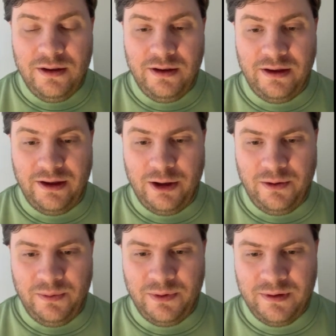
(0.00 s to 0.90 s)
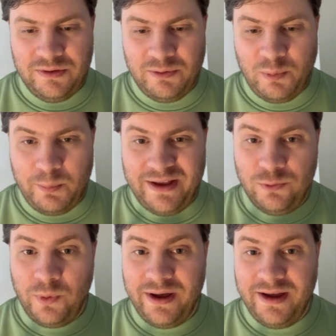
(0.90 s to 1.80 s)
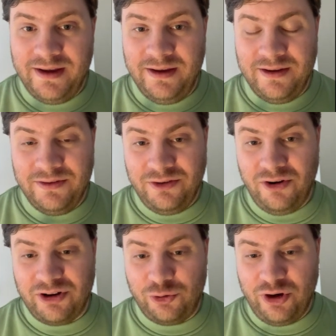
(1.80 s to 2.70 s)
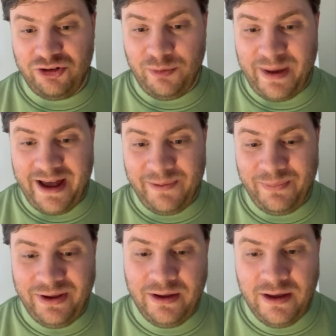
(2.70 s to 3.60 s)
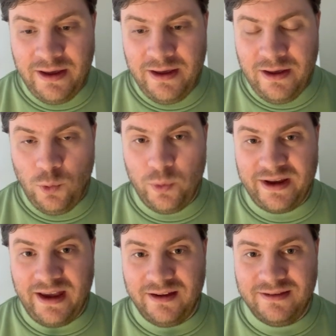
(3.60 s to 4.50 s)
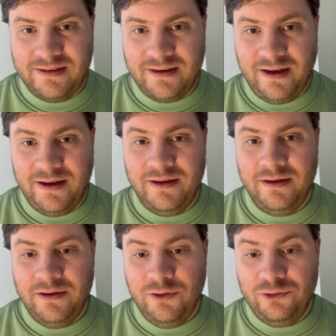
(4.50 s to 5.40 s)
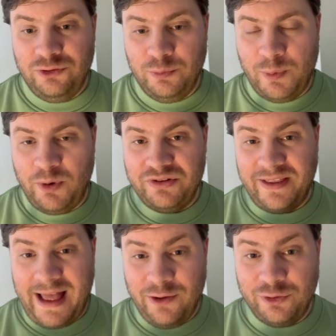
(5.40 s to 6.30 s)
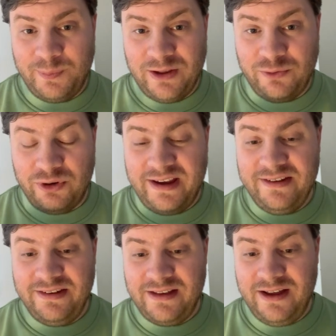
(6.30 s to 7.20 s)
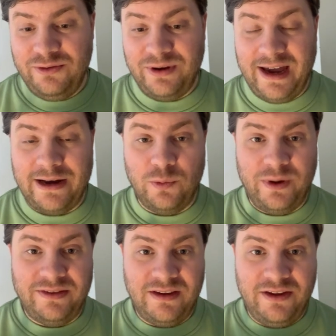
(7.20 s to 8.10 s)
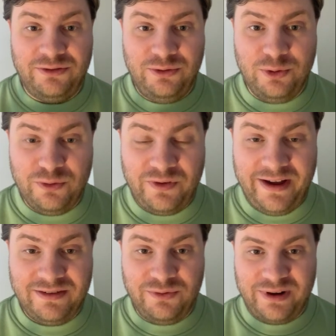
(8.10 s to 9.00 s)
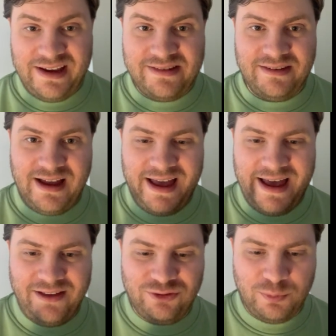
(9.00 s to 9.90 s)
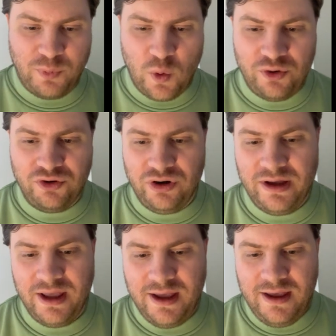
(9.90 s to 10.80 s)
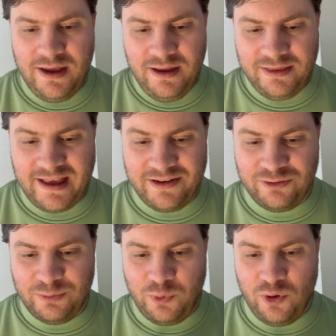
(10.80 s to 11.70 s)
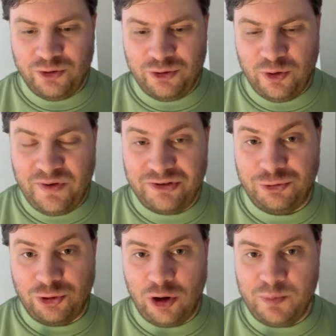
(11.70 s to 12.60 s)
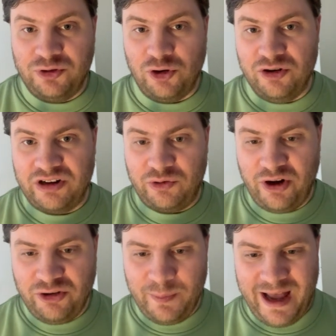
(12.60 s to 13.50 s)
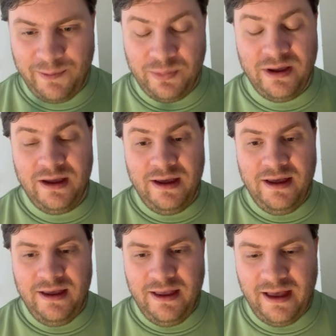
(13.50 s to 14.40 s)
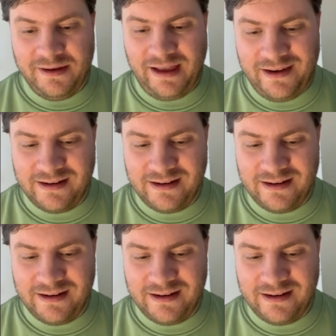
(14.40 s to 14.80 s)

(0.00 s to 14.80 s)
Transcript: uh, midway during the treasure map, we get the boss announcement for Kizuna together with the Sugofest for Kizuna and support. Then the support Sugofest drops during the treasure map, and then